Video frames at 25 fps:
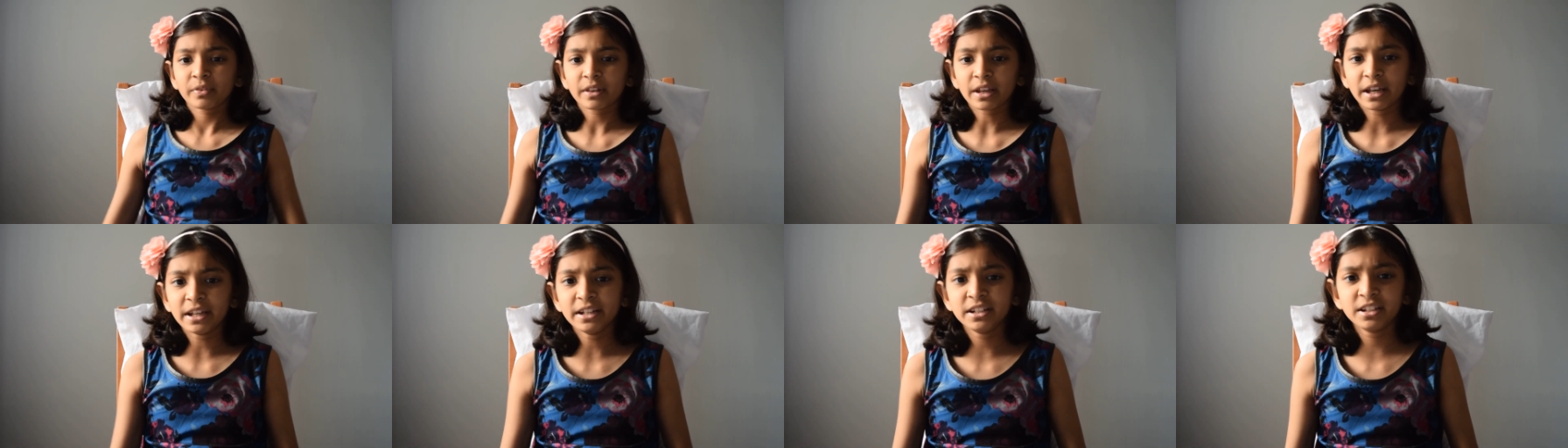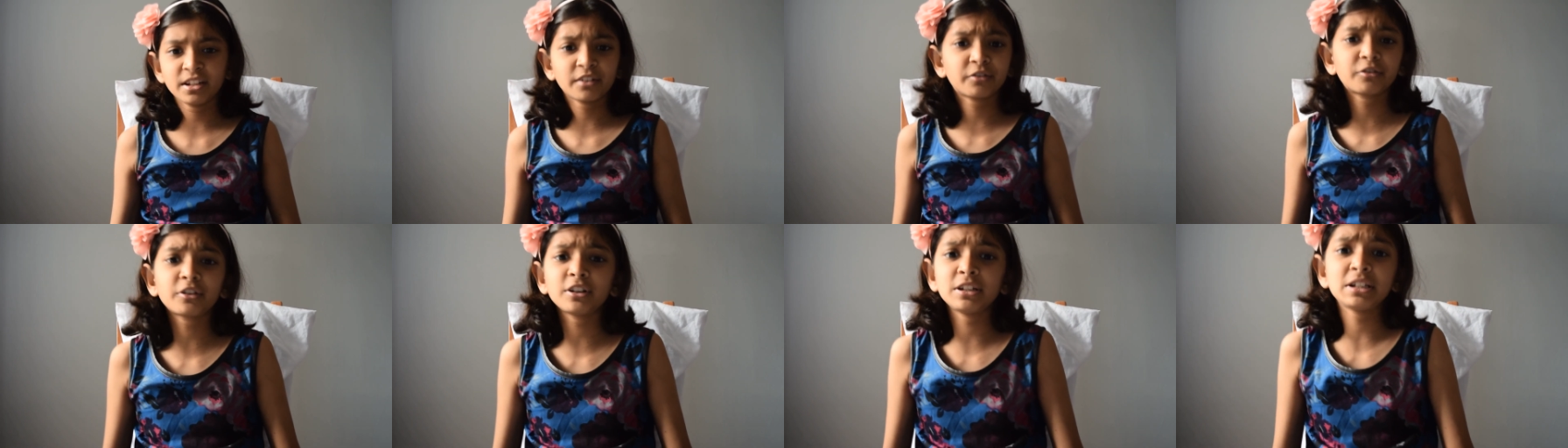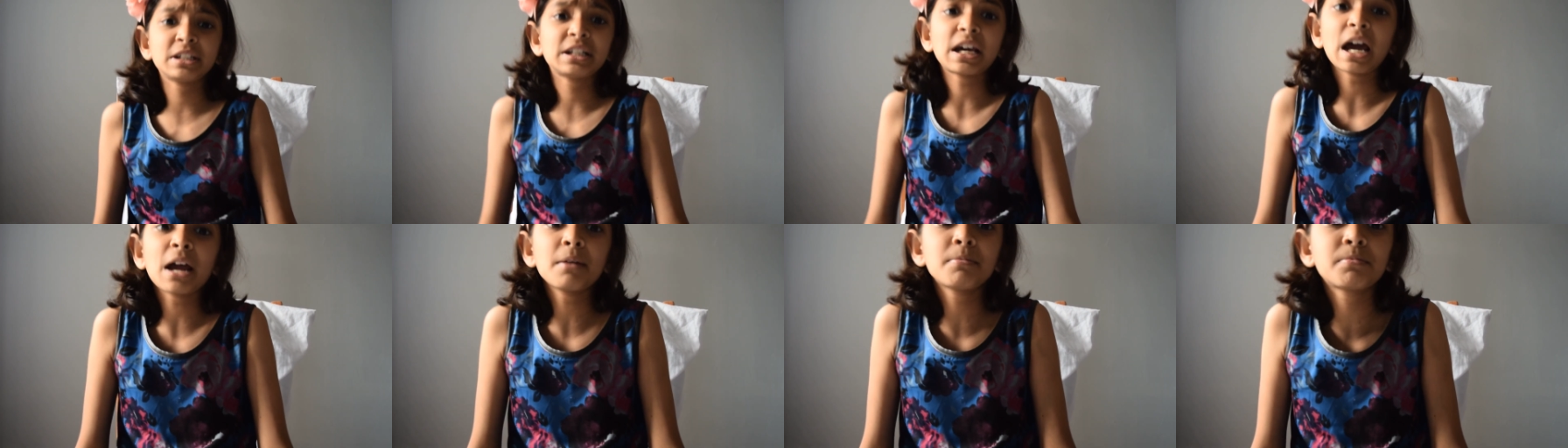and
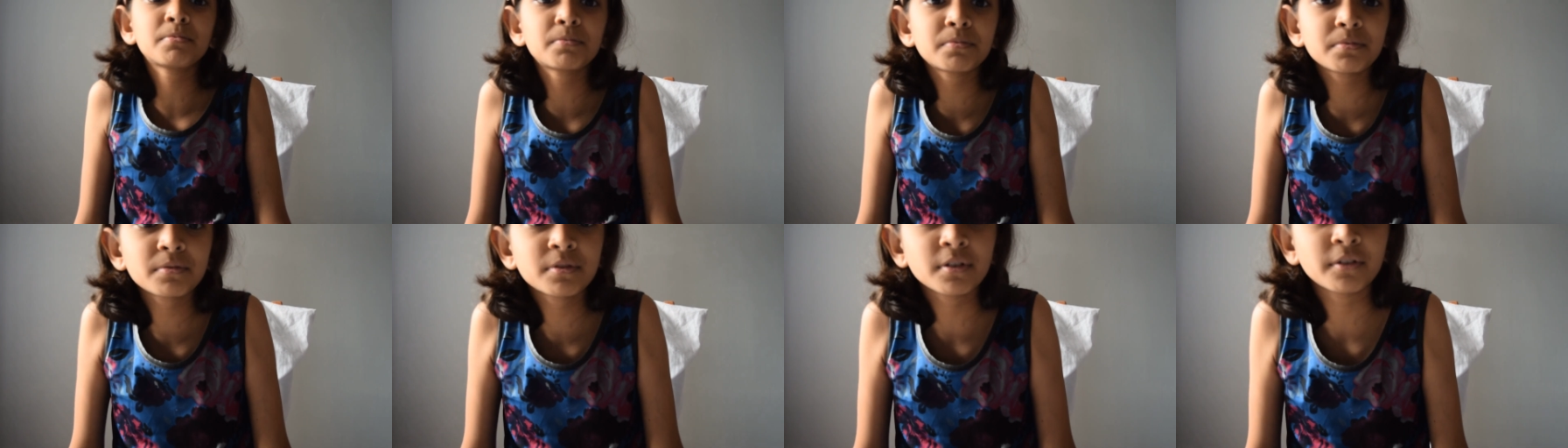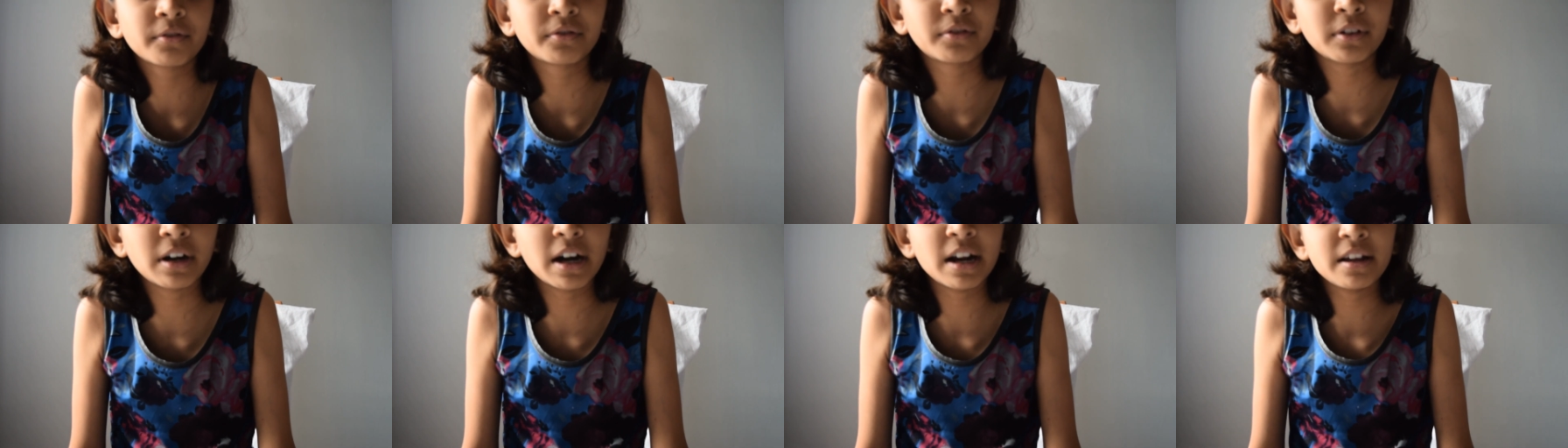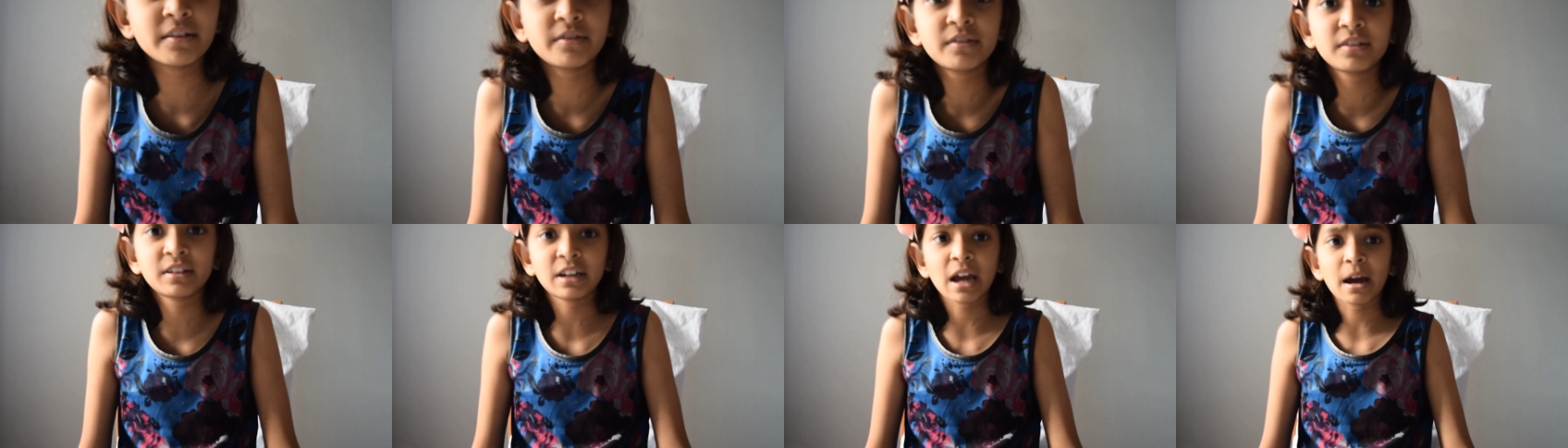different types of
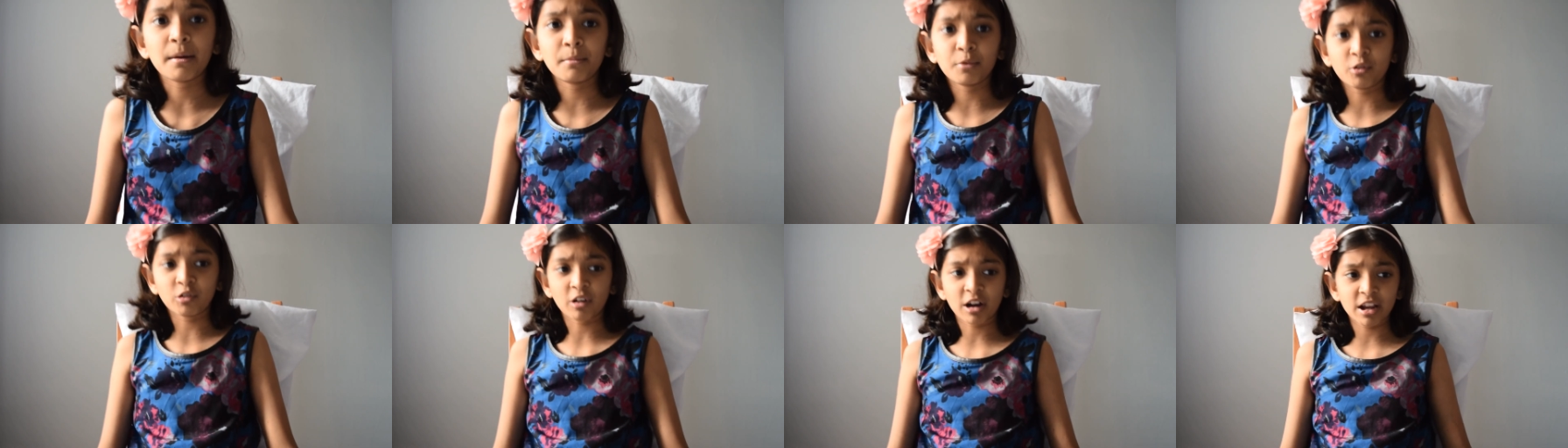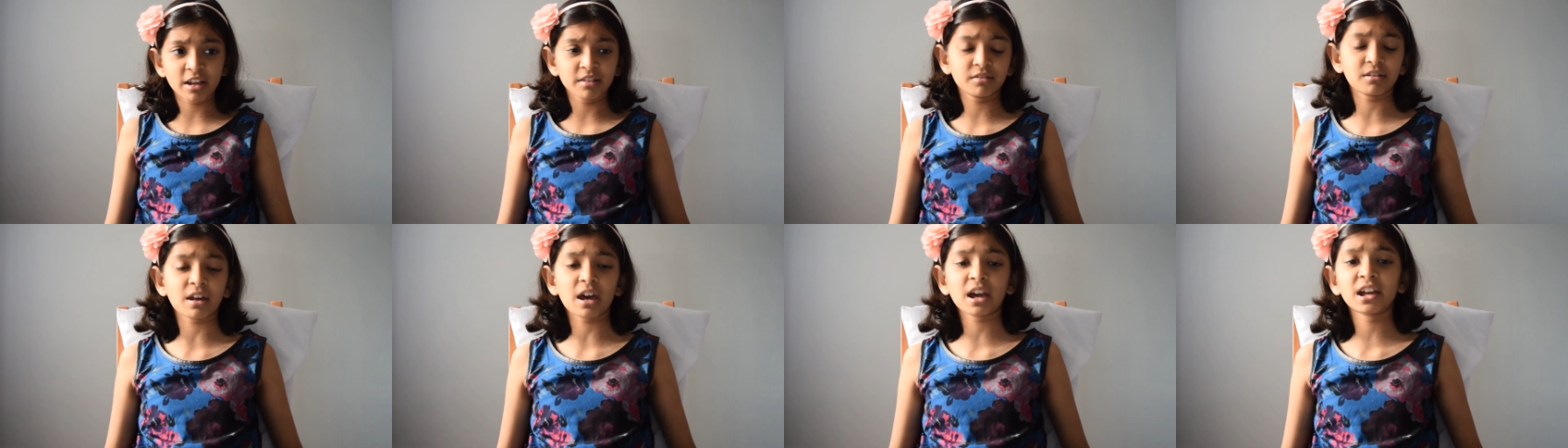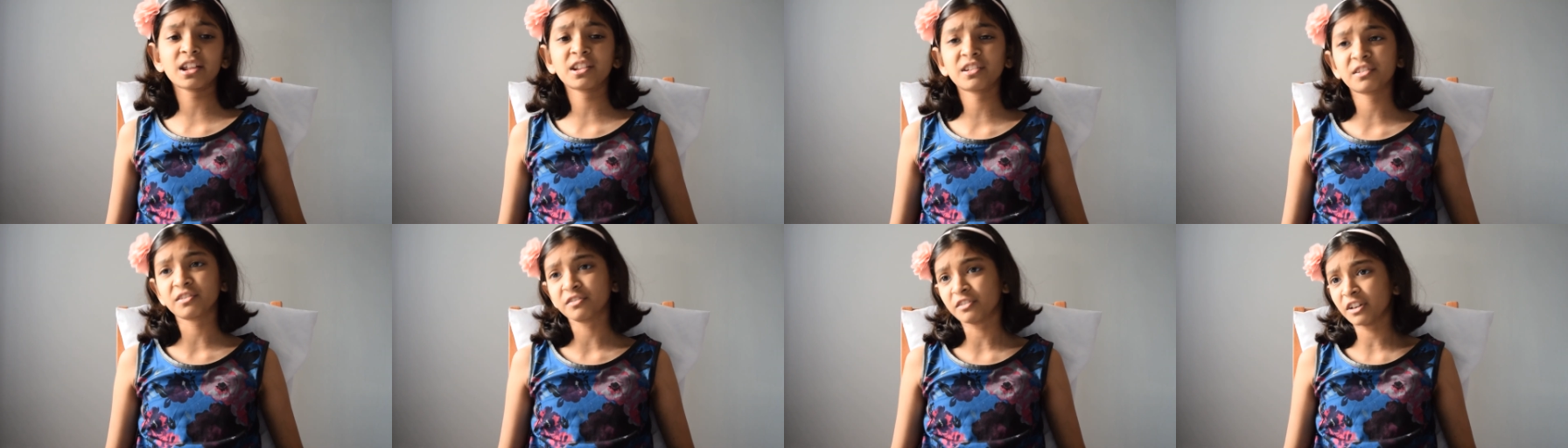rays, gamma rays,
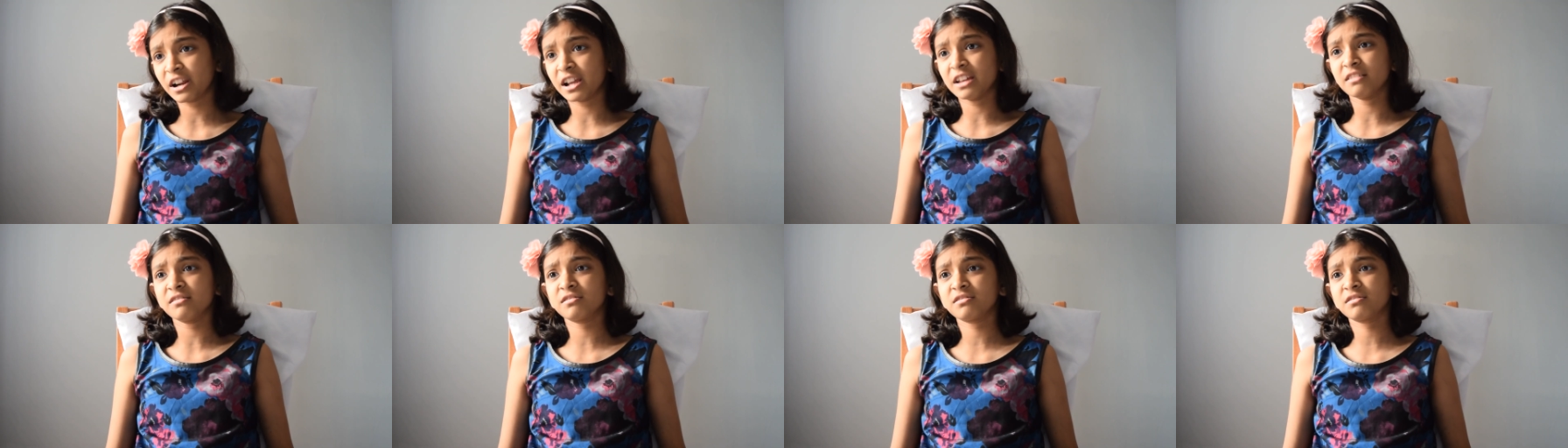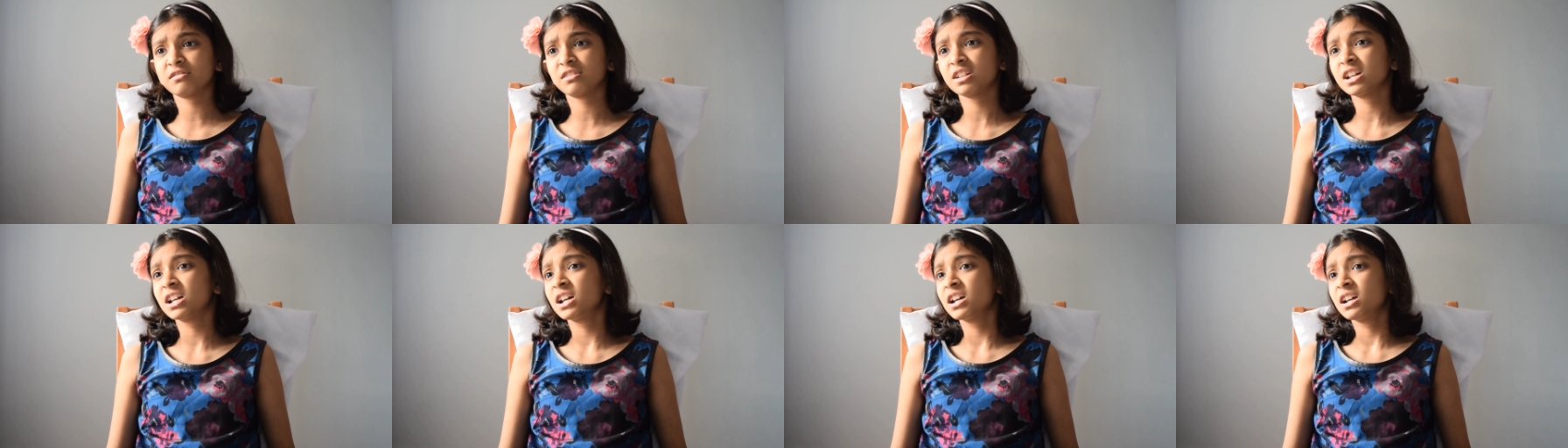x-rays,